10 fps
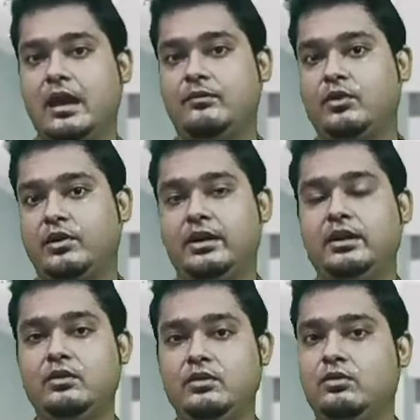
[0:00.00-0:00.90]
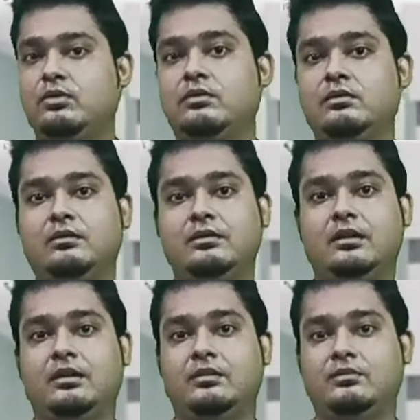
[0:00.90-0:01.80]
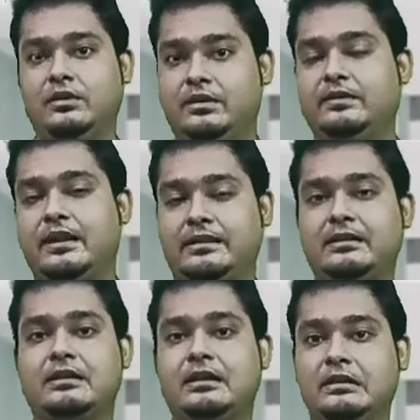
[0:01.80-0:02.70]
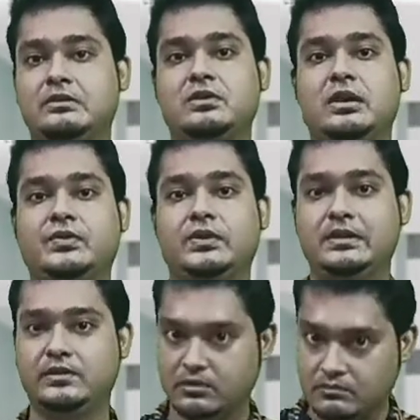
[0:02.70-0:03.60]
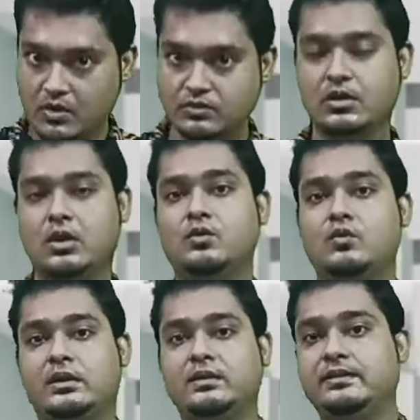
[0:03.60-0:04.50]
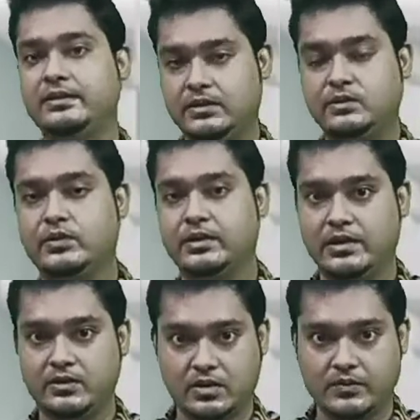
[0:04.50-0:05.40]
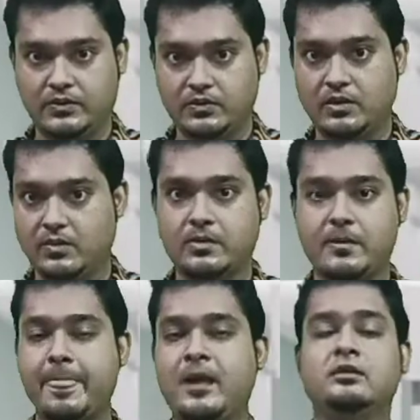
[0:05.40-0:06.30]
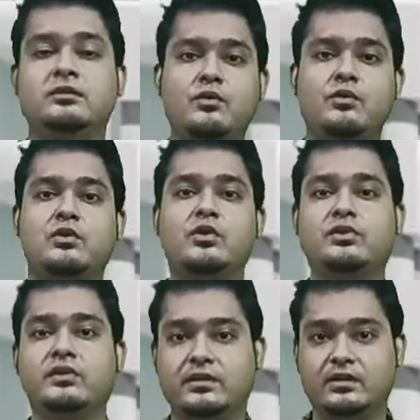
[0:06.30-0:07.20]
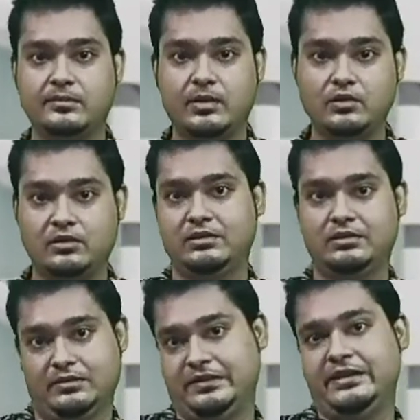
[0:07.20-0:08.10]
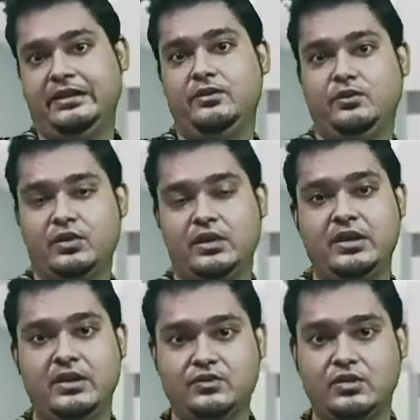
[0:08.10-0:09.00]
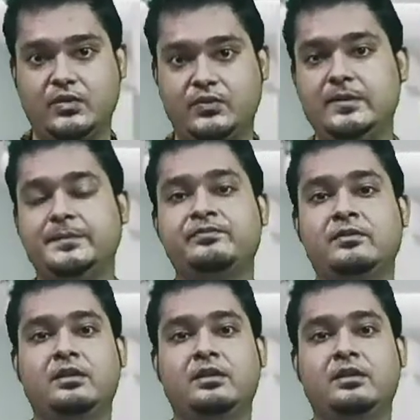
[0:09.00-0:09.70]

have already know what is cathedral angiography is all about, what is CT coronary angiography is all about. Now we are going to discuss about CT coronary angiography